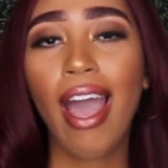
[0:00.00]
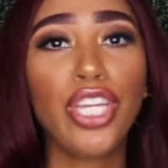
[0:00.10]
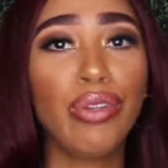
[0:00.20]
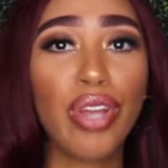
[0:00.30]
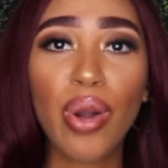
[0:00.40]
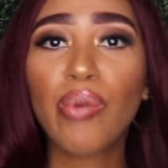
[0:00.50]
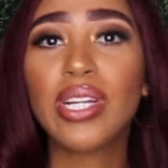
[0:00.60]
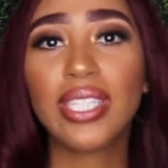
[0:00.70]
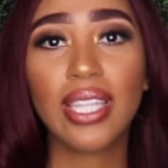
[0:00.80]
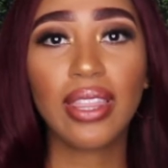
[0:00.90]
You don't
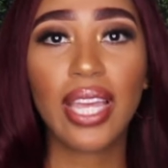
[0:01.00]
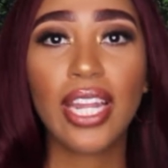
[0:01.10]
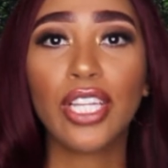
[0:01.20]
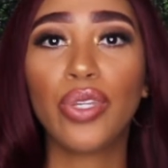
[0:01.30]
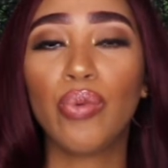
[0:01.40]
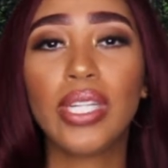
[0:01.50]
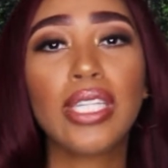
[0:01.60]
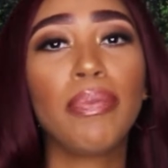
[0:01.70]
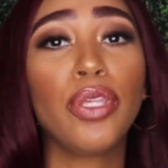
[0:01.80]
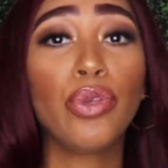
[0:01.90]
want synthetic, you want
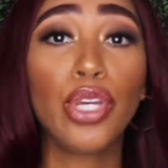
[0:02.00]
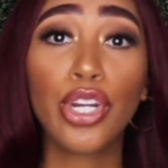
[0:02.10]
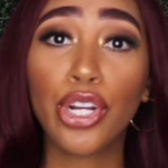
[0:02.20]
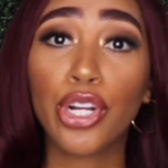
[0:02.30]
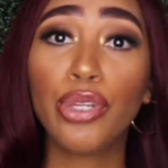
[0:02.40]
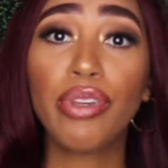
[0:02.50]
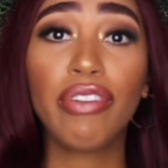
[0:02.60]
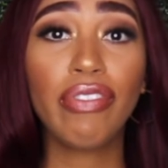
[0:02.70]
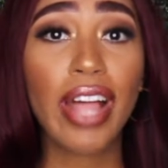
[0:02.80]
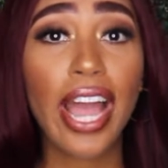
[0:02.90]
something you could curl, you could
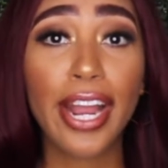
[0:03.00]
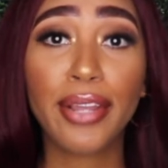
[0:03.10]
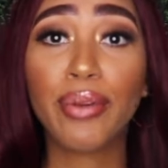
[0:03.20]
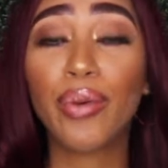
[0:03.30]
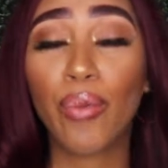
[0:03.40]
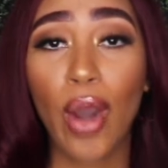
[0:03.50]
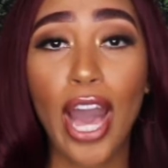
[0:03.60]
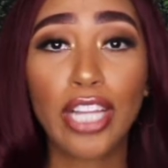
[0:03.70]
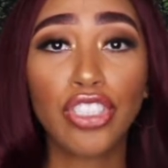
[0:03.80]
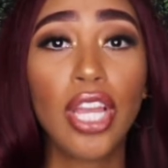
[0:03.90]
flat iron, you can
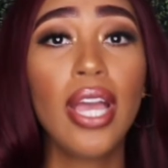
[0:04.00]
wash.